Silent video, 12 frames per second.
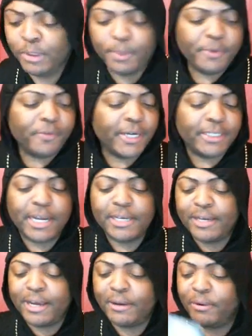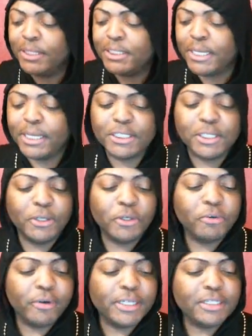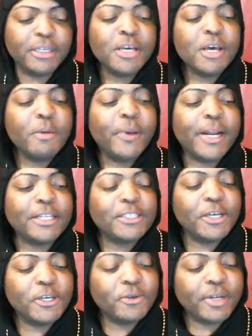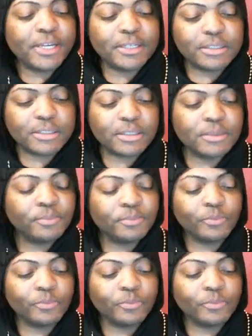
Let me write that down because it gets a little crazy. But I'll tell you this.